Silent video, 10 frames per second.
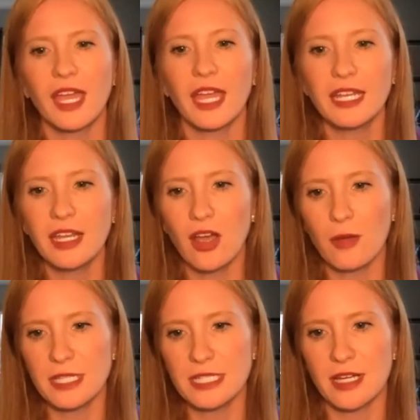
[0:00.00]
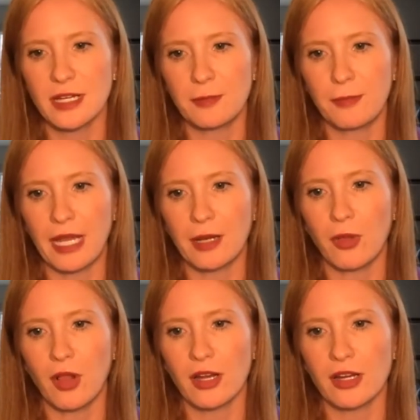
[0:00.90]
Any comments on beta
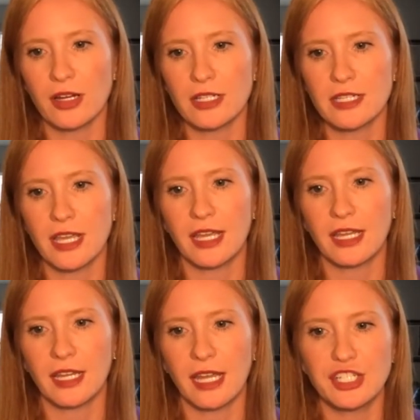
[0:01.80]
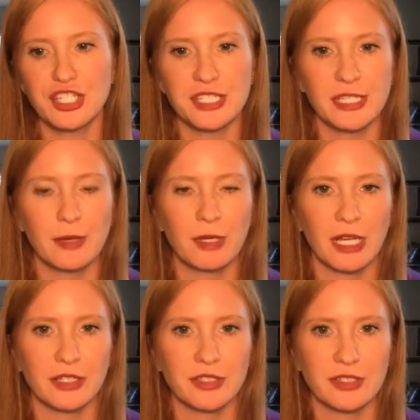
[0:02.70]
blockers and HCM and
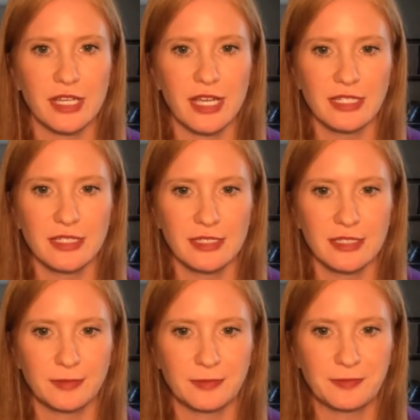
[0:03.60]
exercise?